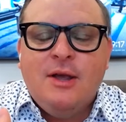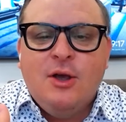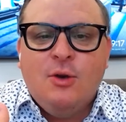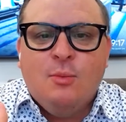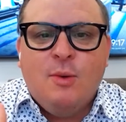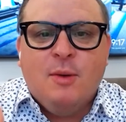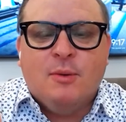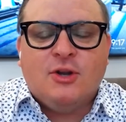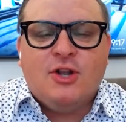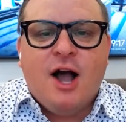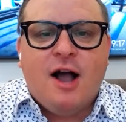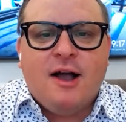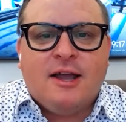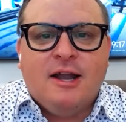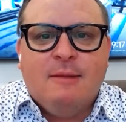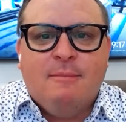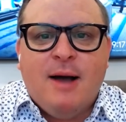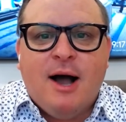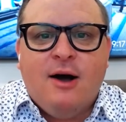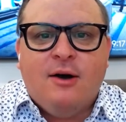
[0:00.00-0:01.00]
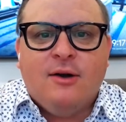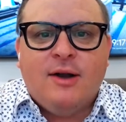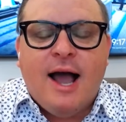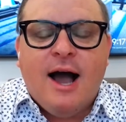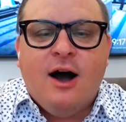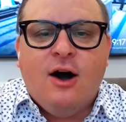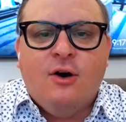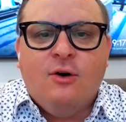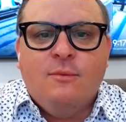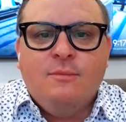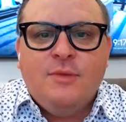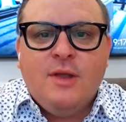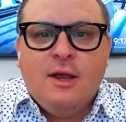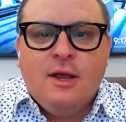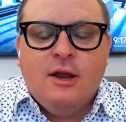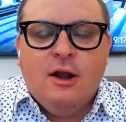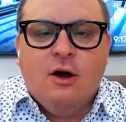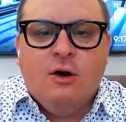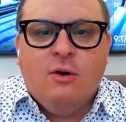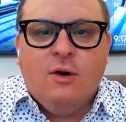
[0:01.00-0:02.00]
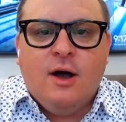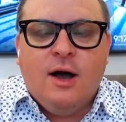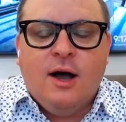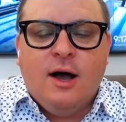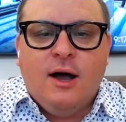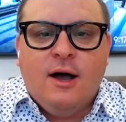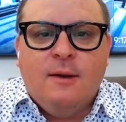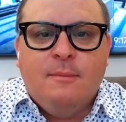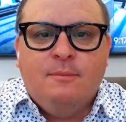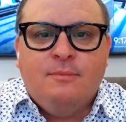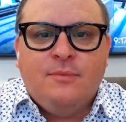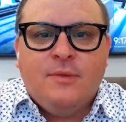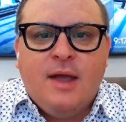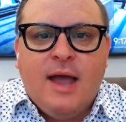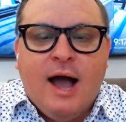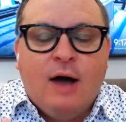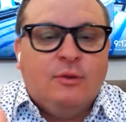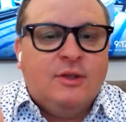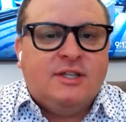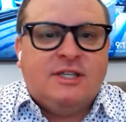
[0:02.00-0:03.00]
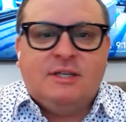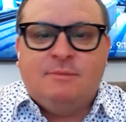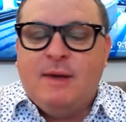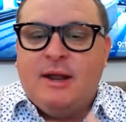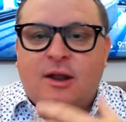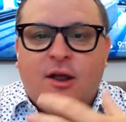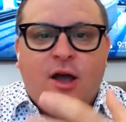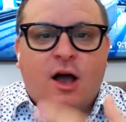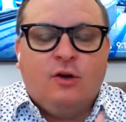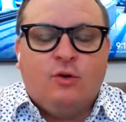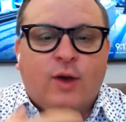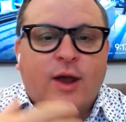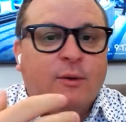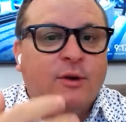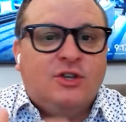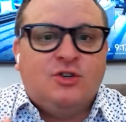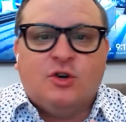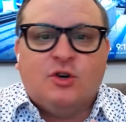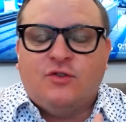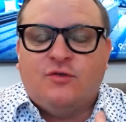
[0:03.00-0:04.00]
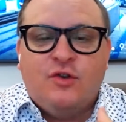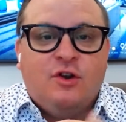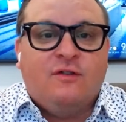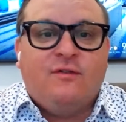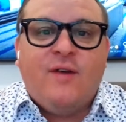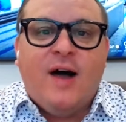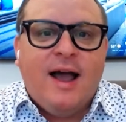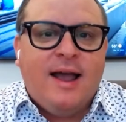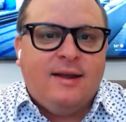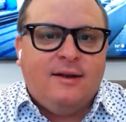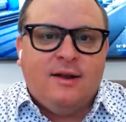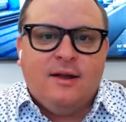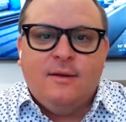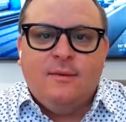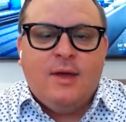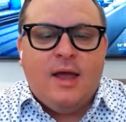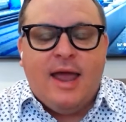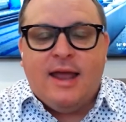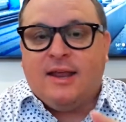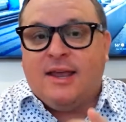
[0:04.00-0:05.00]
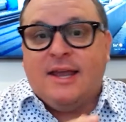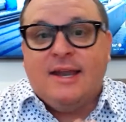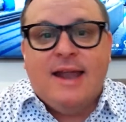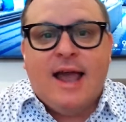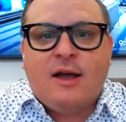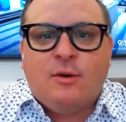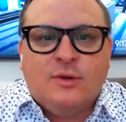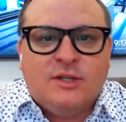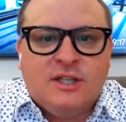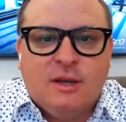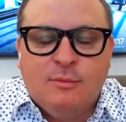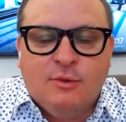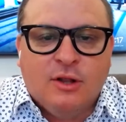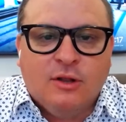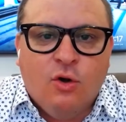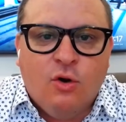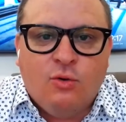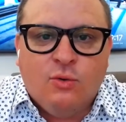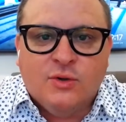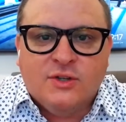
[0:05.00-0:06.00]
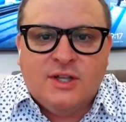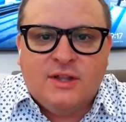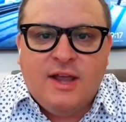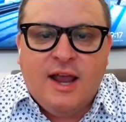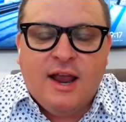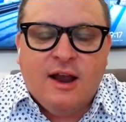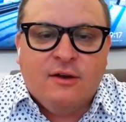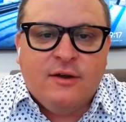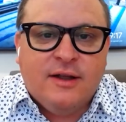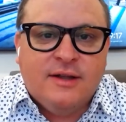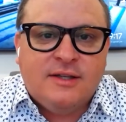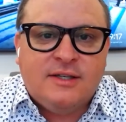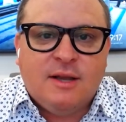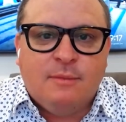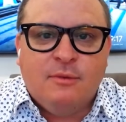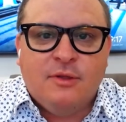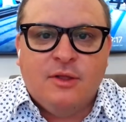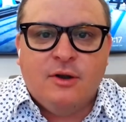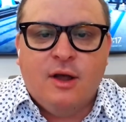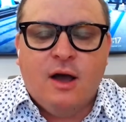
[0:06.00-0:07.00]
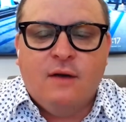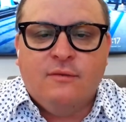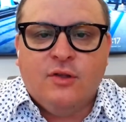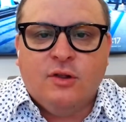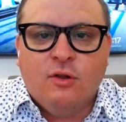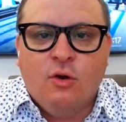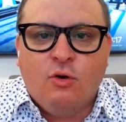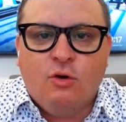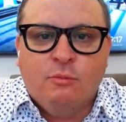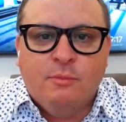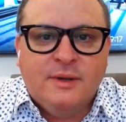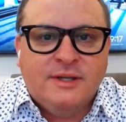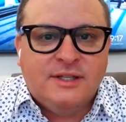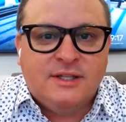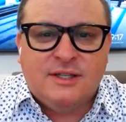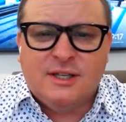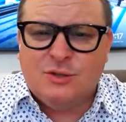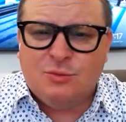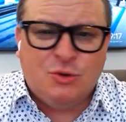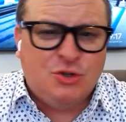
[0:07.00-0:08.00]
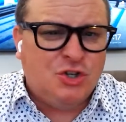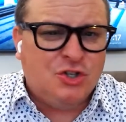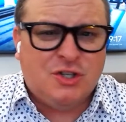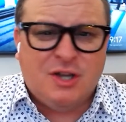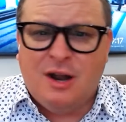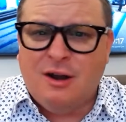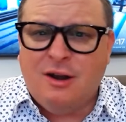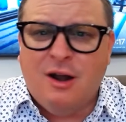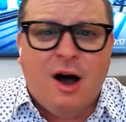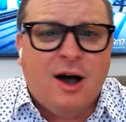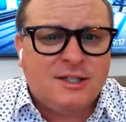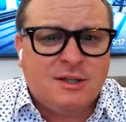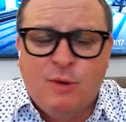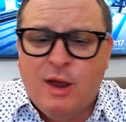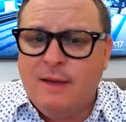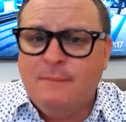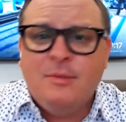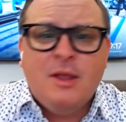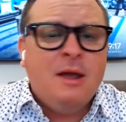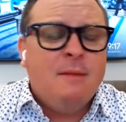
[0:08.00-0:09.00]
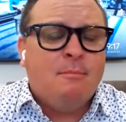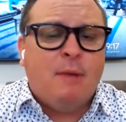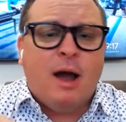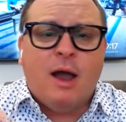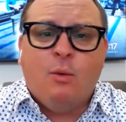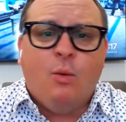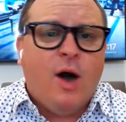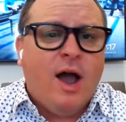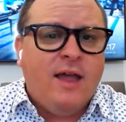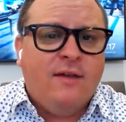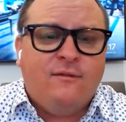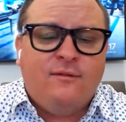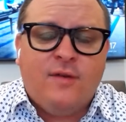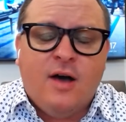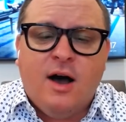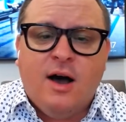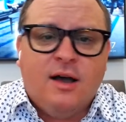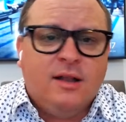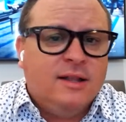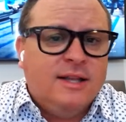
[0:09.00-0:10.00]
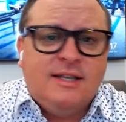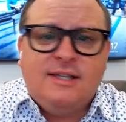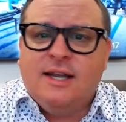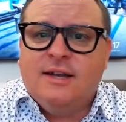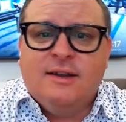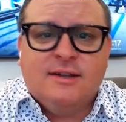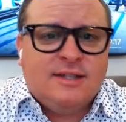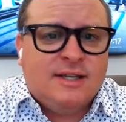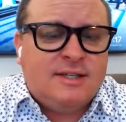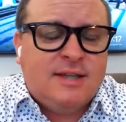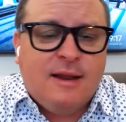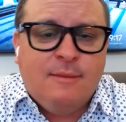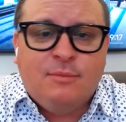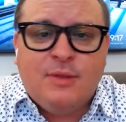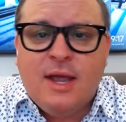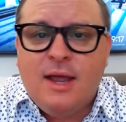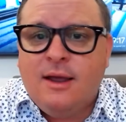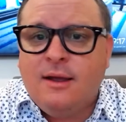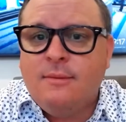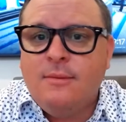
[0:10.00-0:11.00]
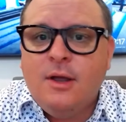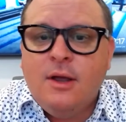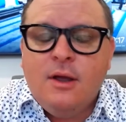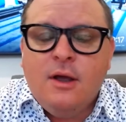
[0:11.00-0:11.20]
we were talking about how, how this has been a great resource for you to find and connect with some of the locals in the area and some of the local businesses, which is an awesome way. My wife, Alicia, does the same thing.